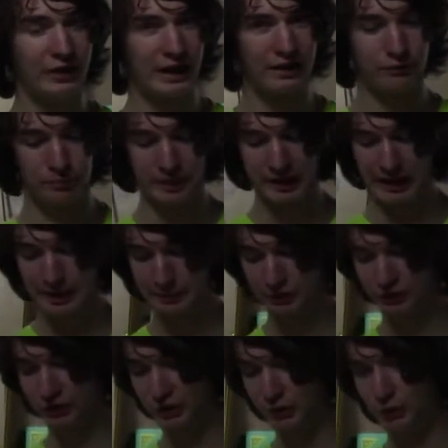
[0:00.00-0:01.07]
have been able
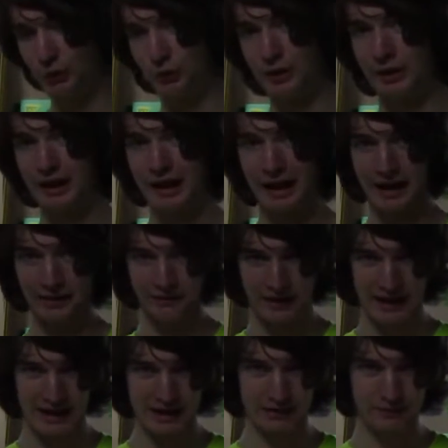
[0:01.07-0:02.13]
to have
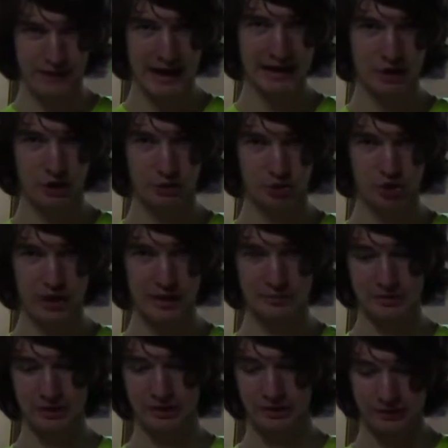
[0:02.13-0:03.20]
a vacuum
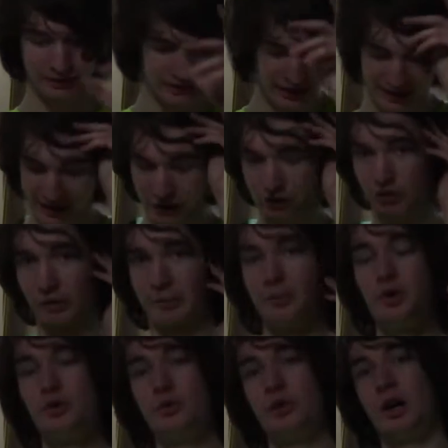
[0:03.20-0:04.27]
chamber that has
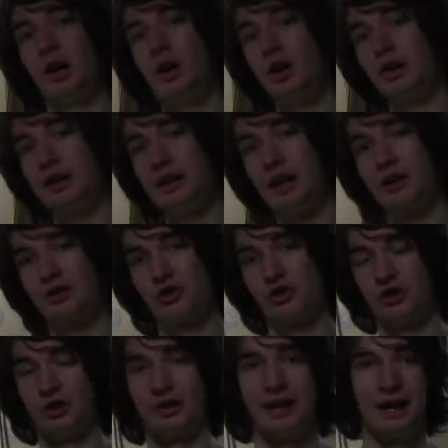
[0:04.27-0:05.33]
removed all the oxygen,